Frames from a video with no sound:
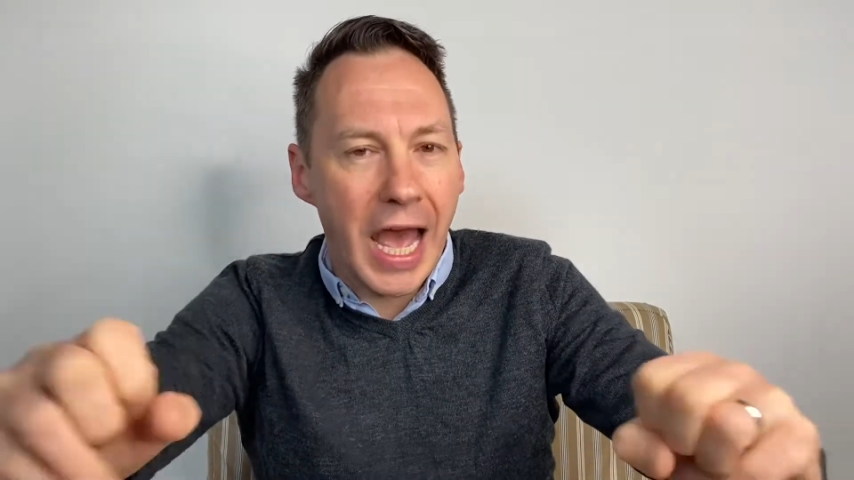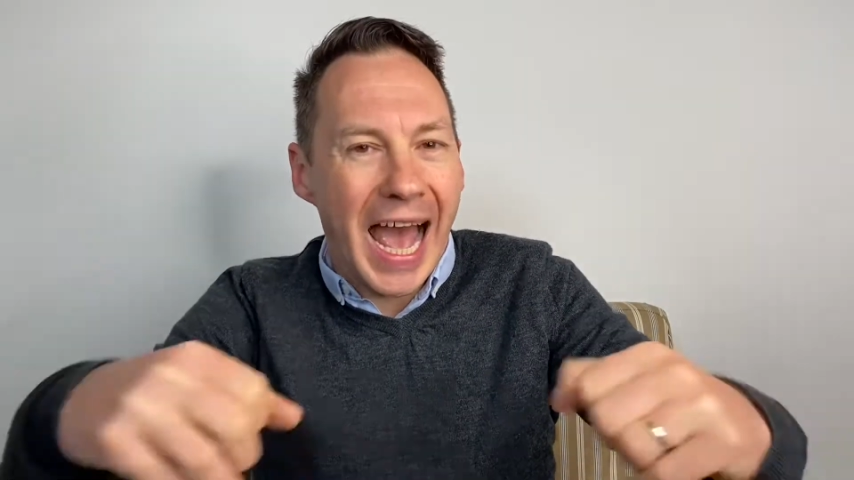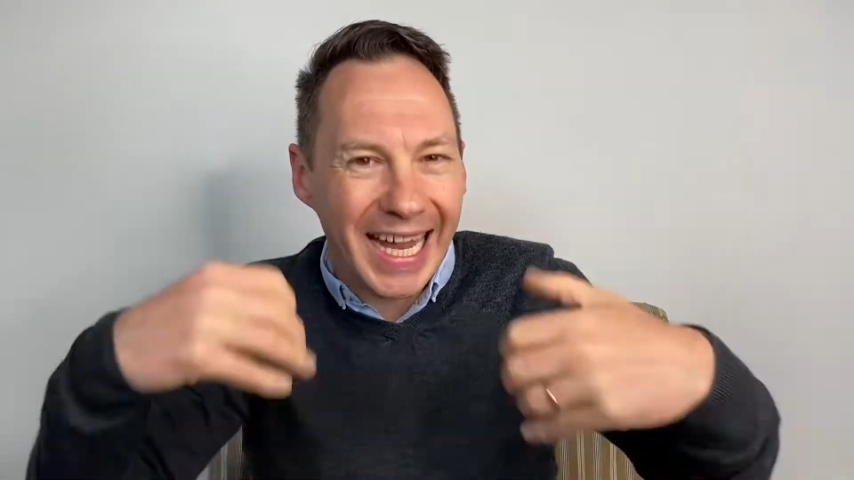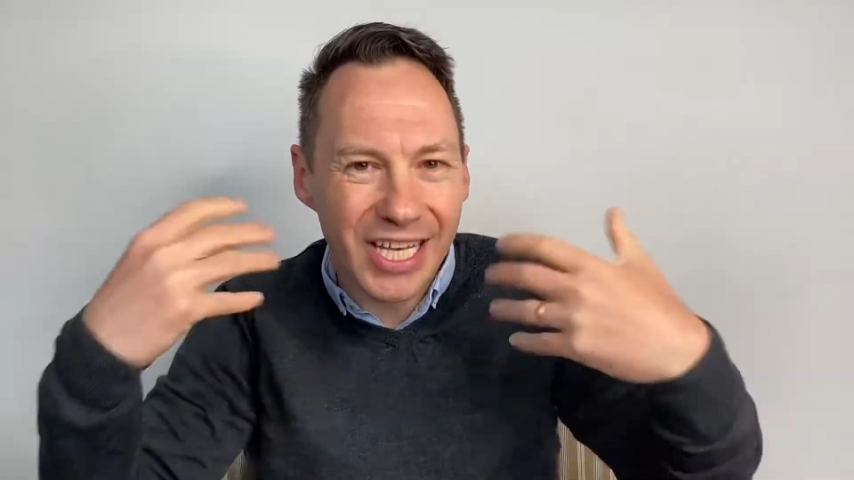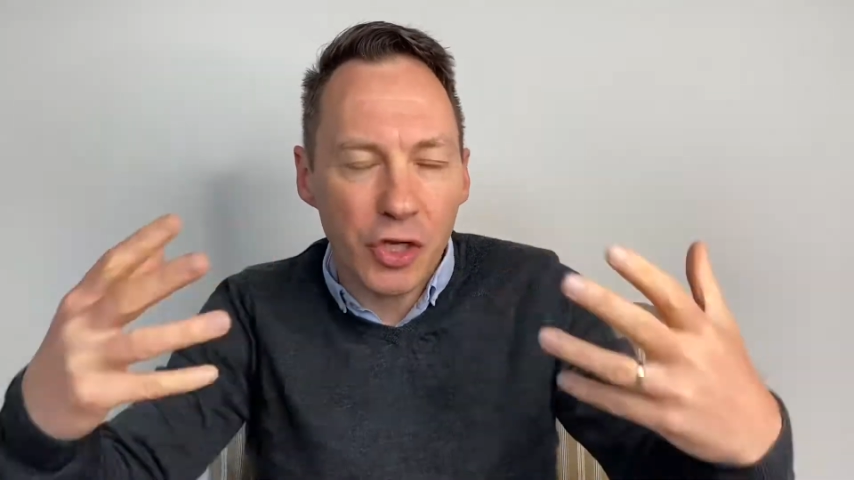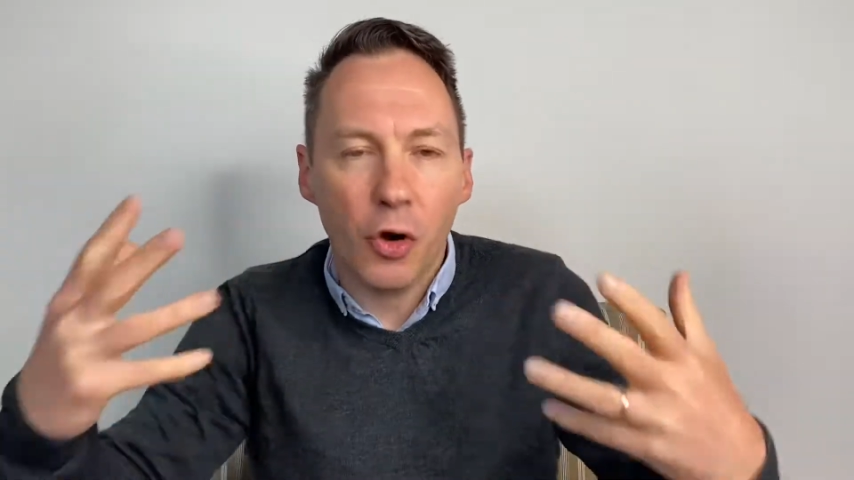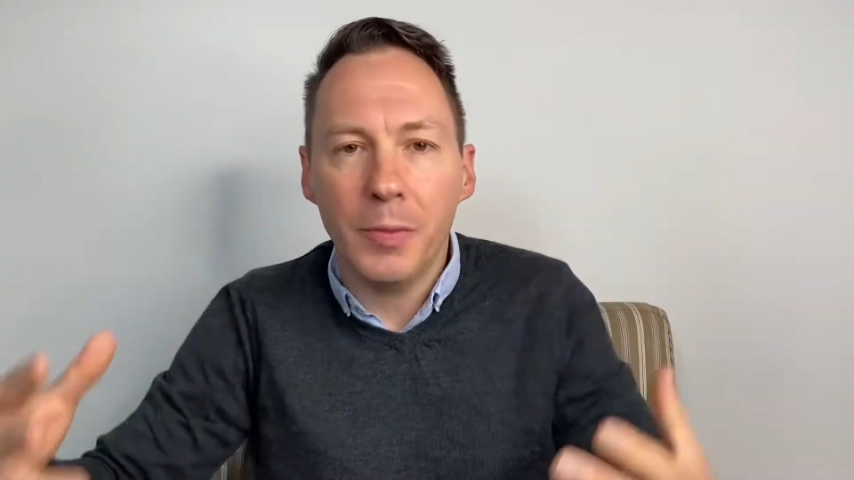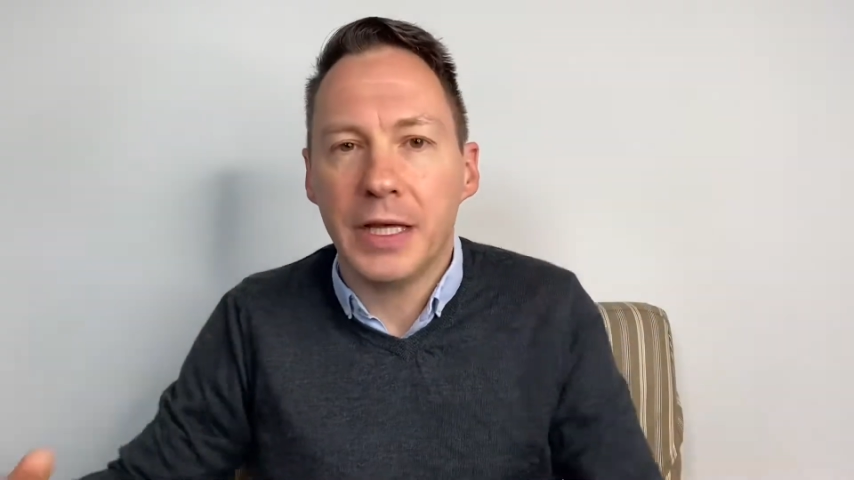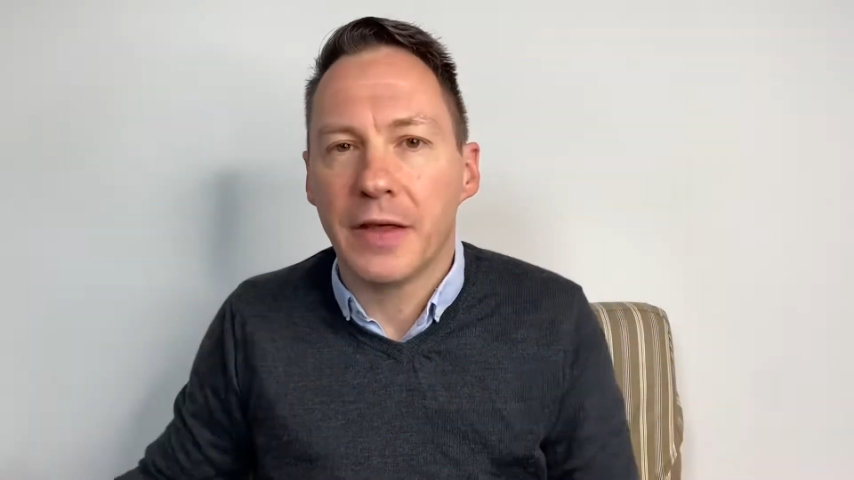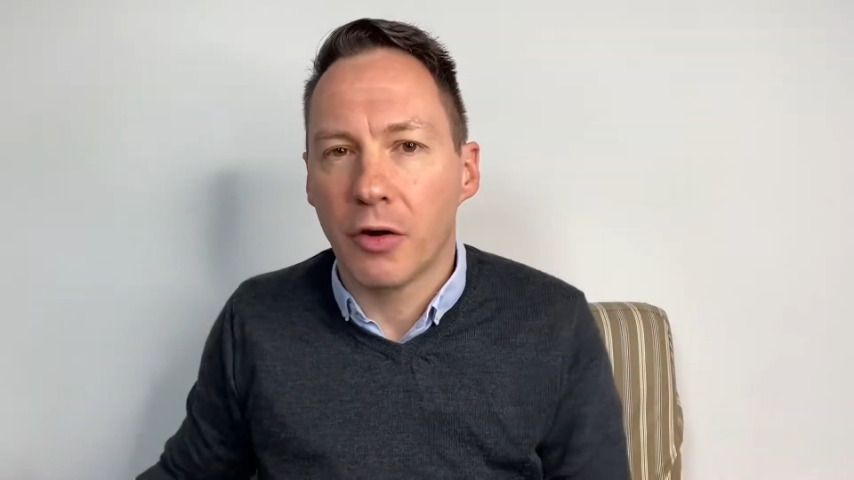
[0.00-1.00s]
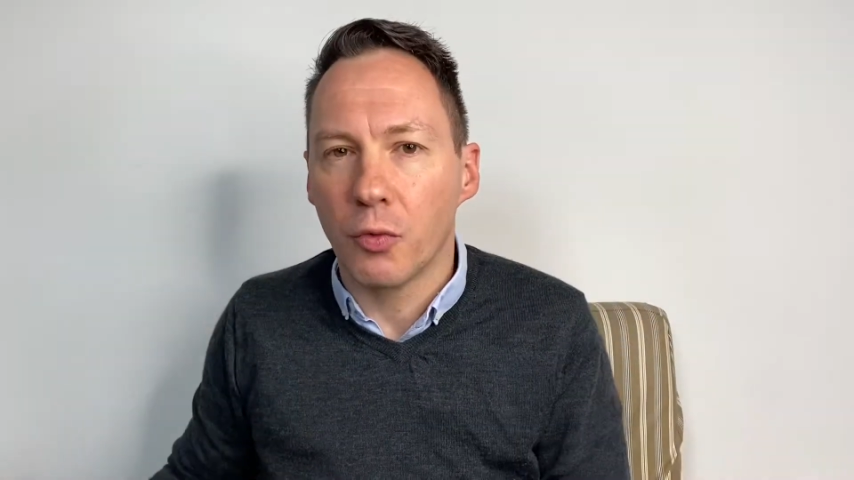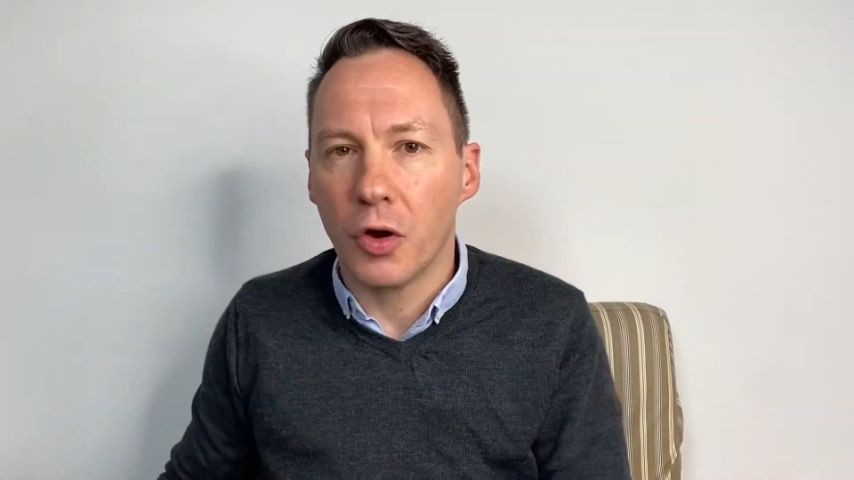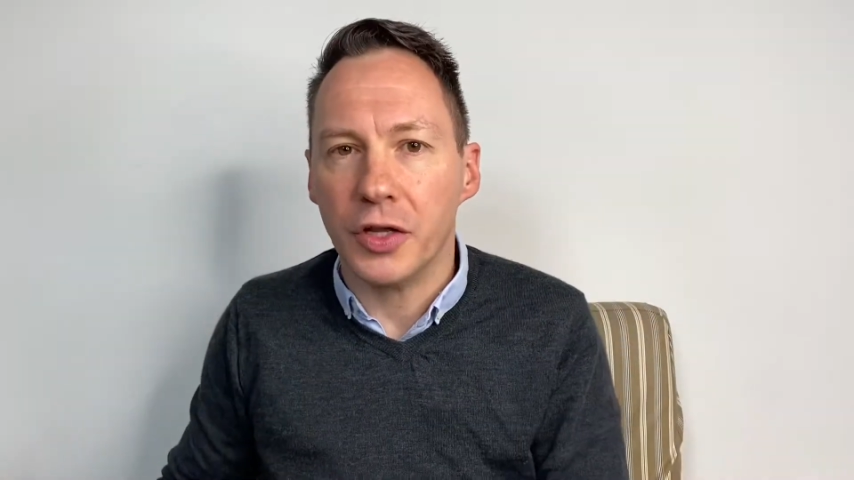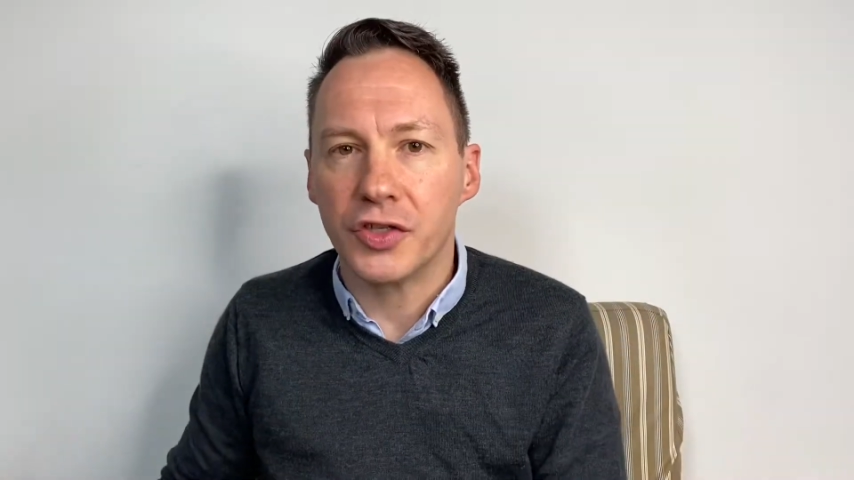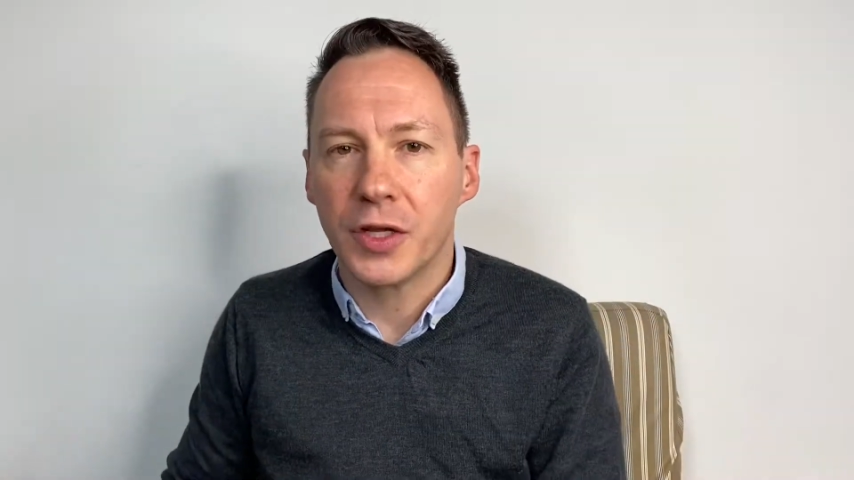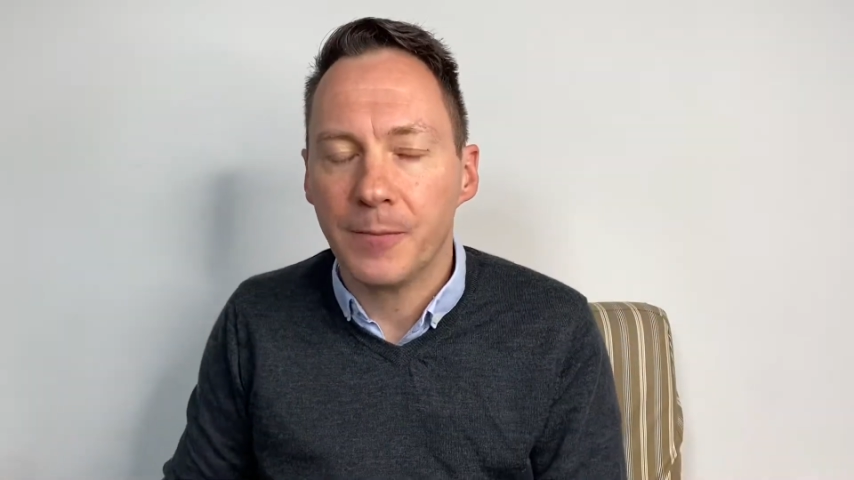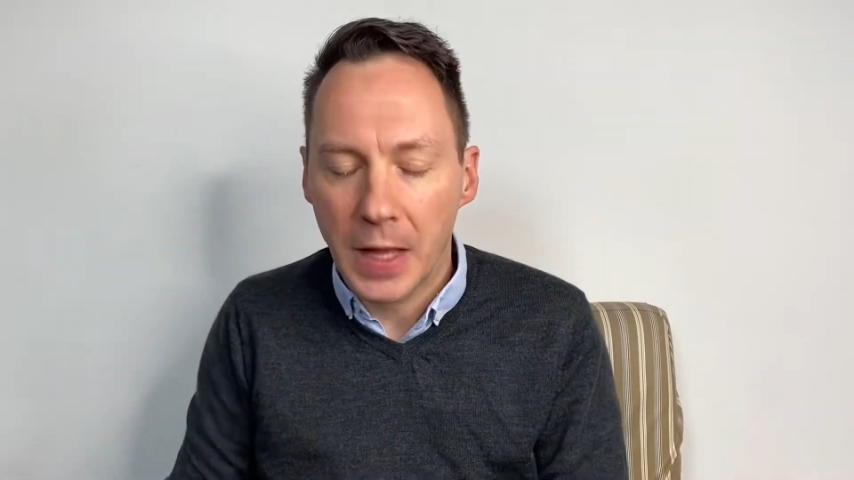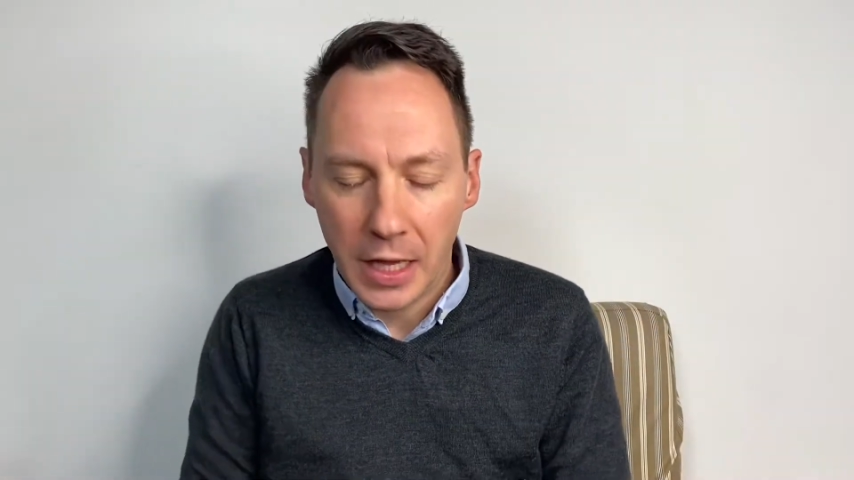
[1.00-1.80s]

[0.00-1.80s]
And normally there are words.